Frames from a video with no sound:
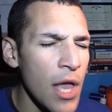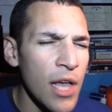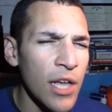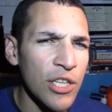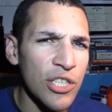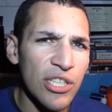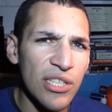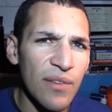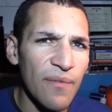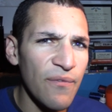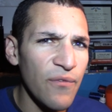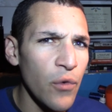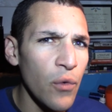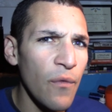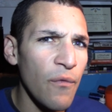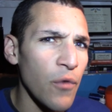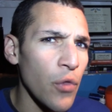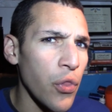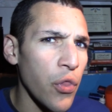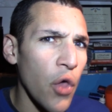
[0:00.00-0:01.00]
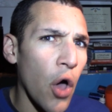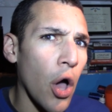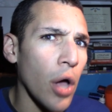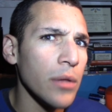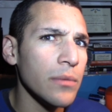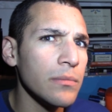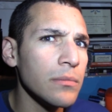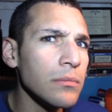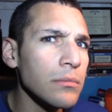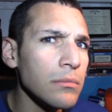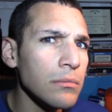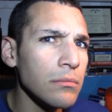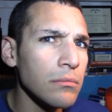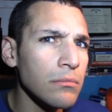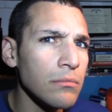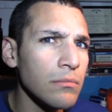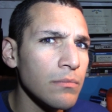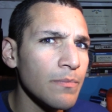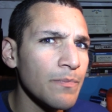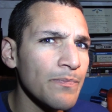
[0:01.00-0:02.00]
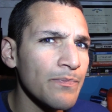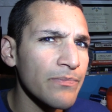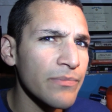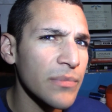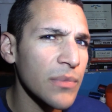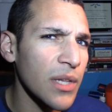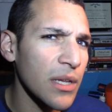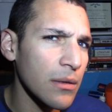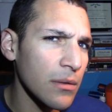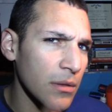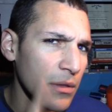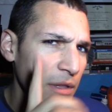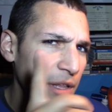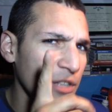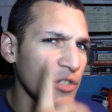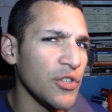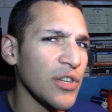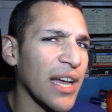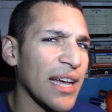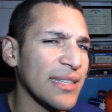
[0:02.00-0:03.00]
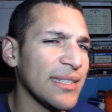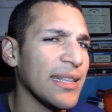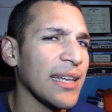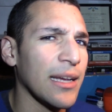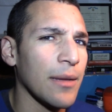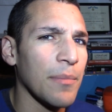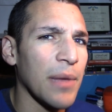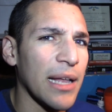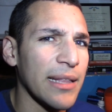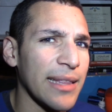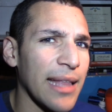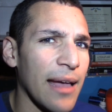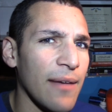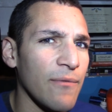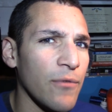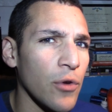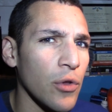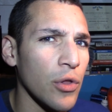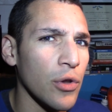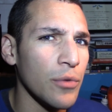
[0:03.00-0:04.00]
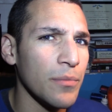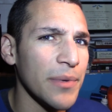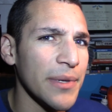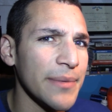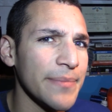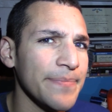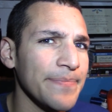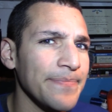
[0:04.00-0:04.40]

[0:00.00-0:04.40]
just some food for thought. Let you guys think about that for a little bit.